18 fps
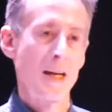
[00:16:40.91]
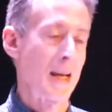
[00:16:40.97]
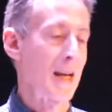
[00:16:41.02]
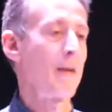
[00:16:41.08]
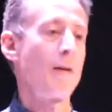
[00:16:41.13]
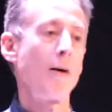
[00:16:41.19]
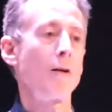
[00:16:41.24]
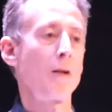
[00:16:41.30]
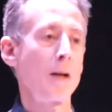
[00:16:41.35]
in
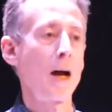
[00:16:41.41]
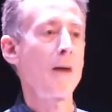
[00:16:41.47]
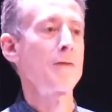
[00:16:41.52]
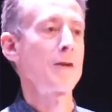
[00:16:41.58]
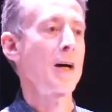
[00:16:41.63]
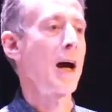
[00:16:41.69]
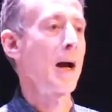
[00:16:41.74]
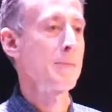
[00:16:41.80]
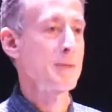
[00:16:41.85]
our own
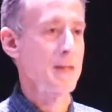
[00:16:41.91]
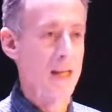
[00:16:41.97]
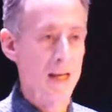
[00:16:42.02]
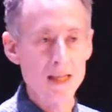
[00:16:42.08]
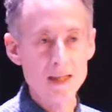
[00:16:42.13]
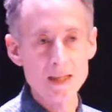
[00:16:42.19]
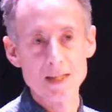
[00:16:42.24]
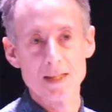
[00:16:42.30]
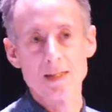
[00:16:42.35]
lifetimes
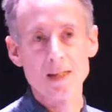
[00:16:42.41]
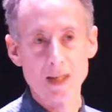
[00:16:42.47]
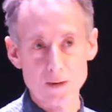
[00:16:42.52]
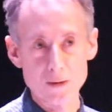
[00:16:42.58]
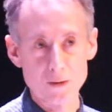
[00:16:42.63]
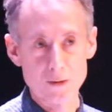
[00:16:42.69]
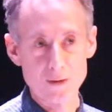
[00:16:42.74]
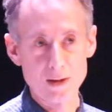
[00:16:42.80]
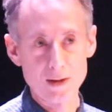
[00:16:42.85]
in this
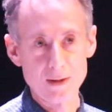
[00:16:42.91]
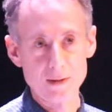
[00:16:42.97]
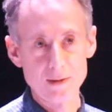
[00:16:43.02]
country.